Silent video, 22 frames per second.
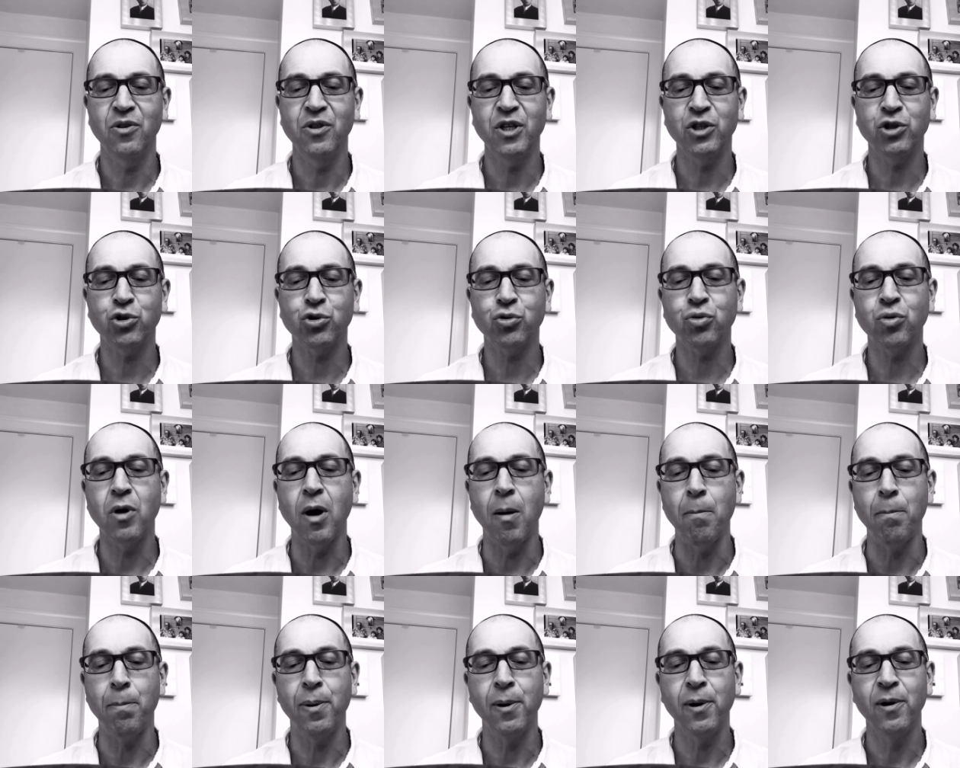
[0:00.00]
the
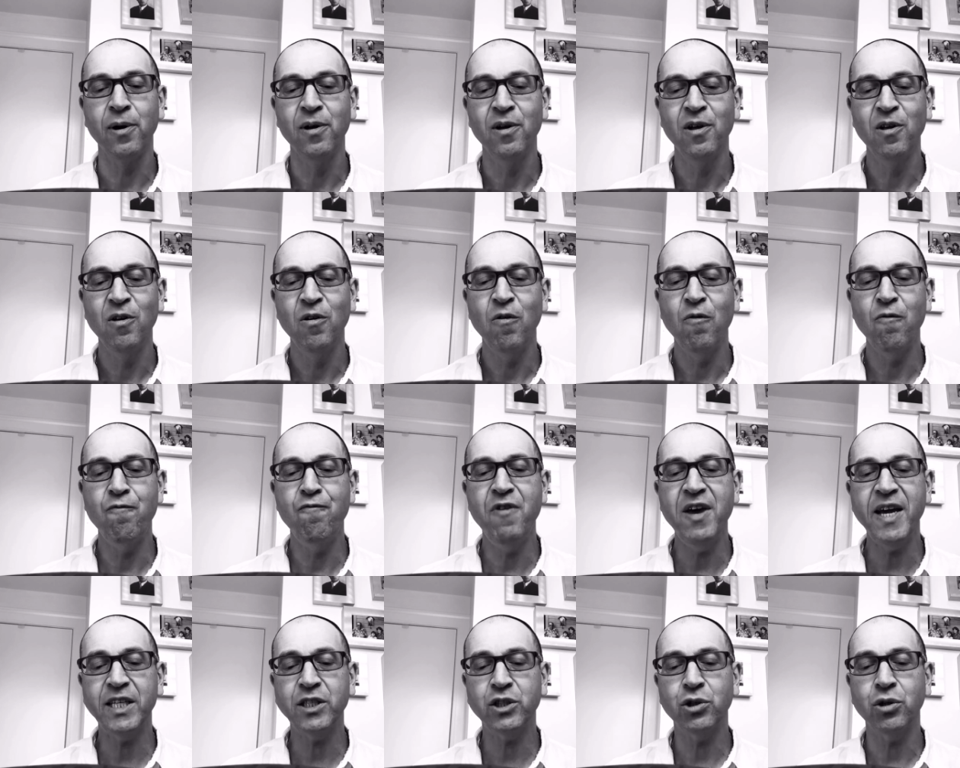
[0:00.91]
Trump
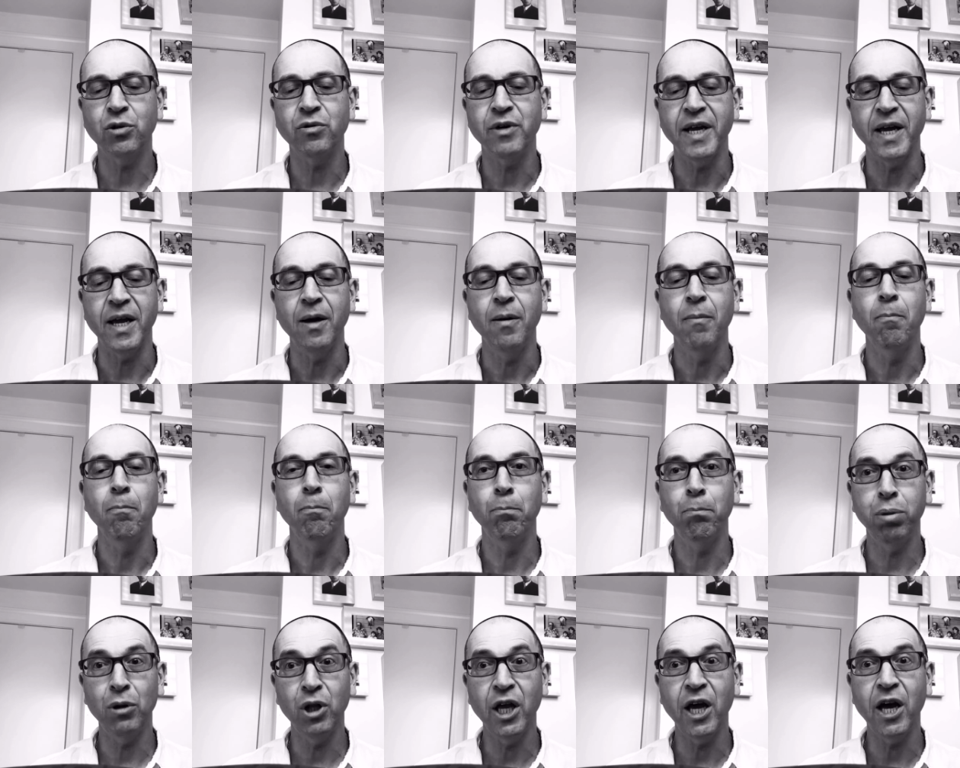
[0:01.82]
victory
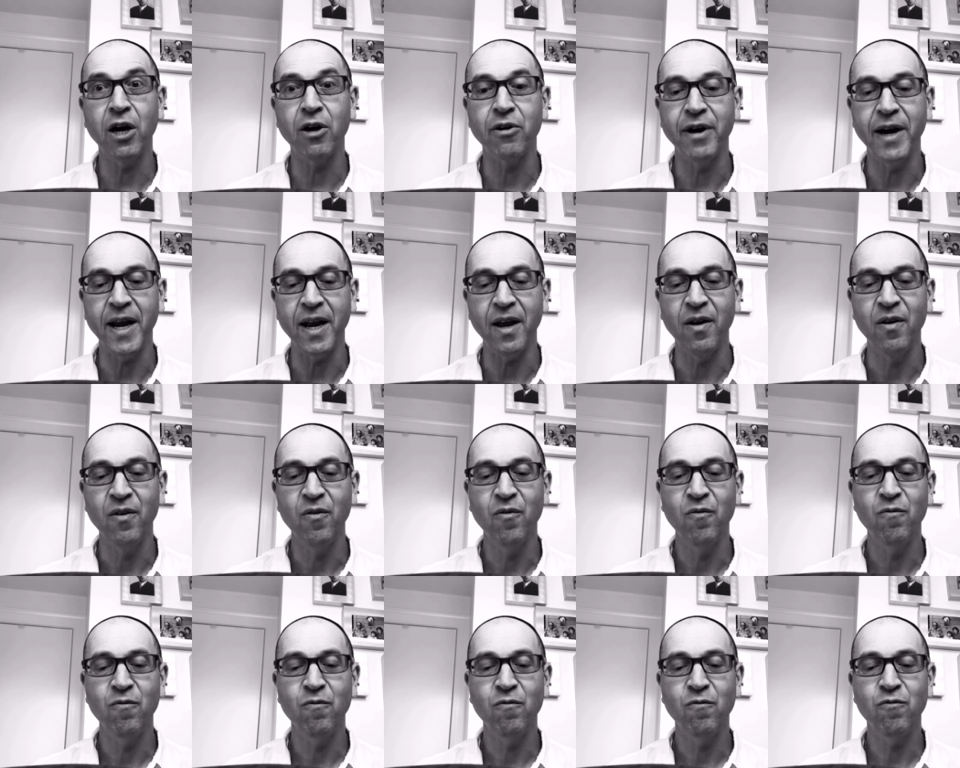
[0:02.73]
blaring
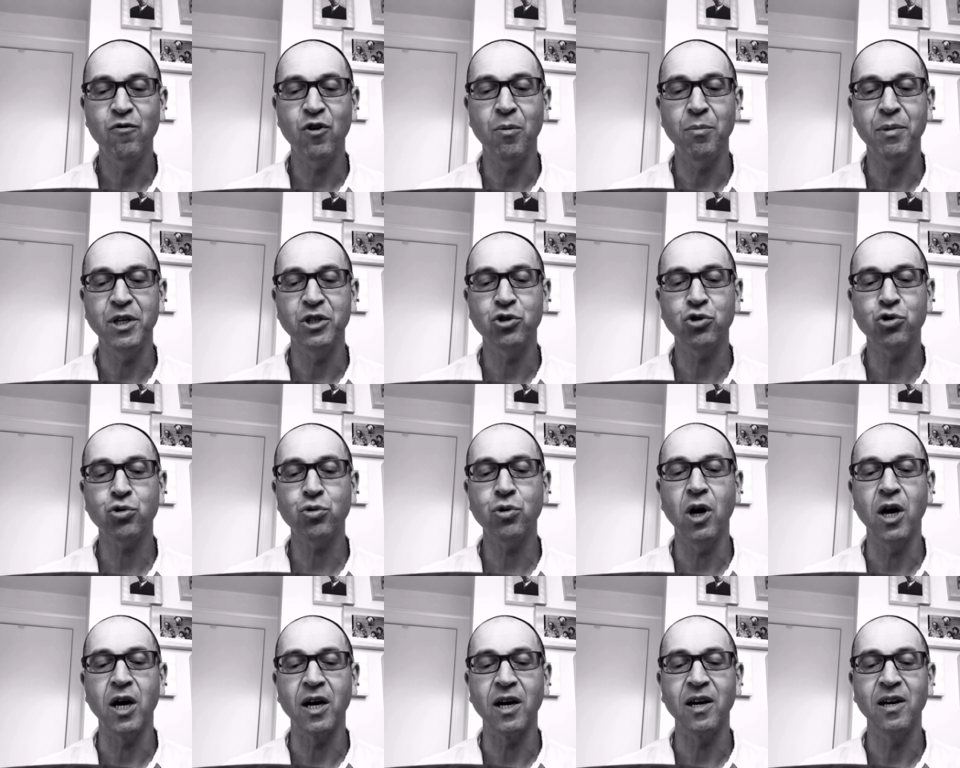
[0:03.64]
from his
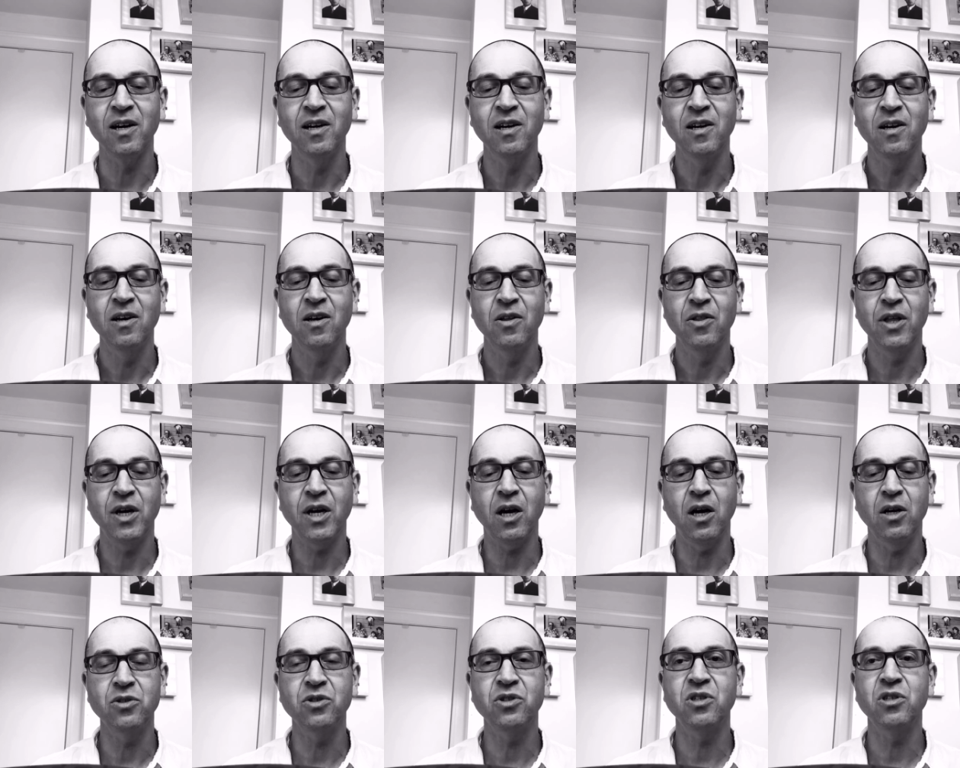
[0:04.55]
trunk, the
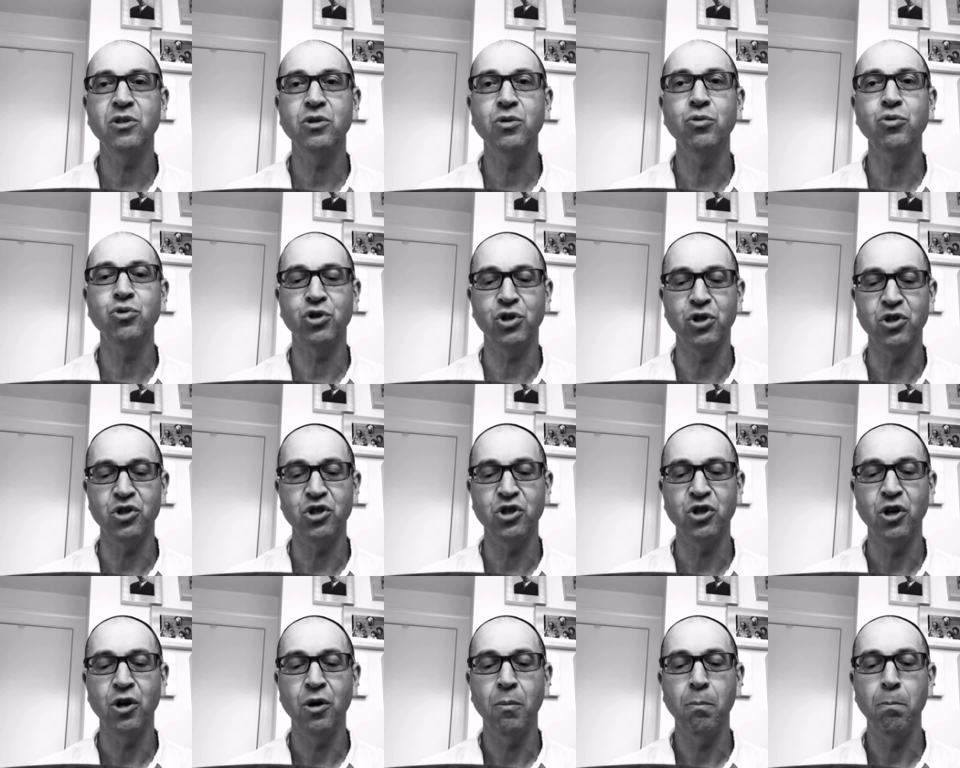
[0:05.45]

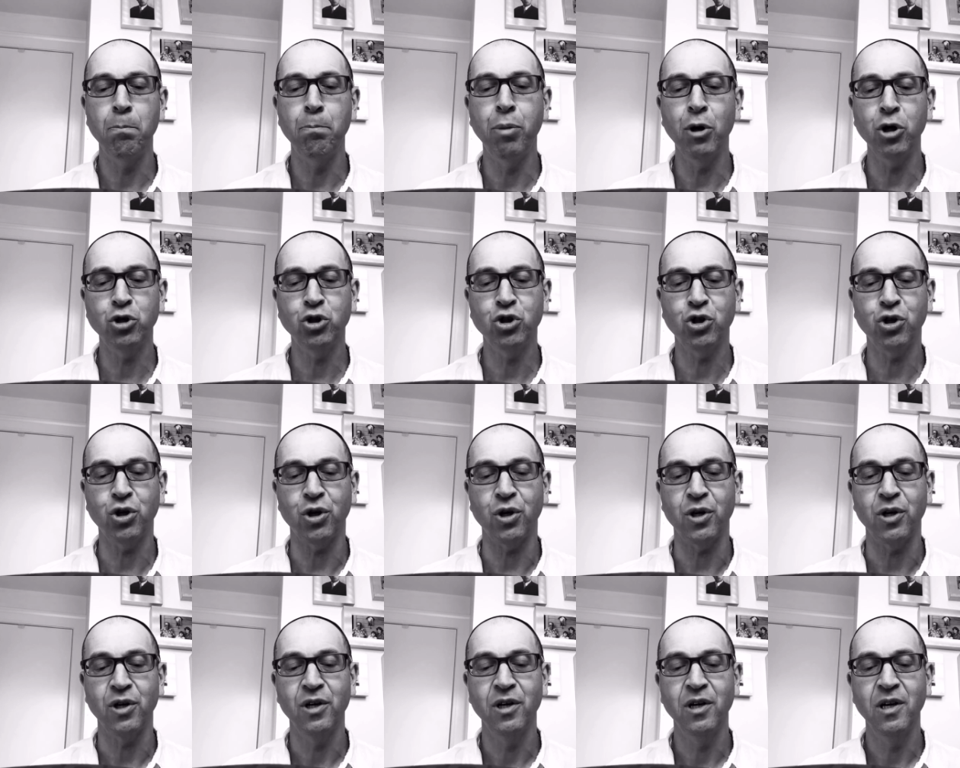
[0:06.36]
Constitution's butcher.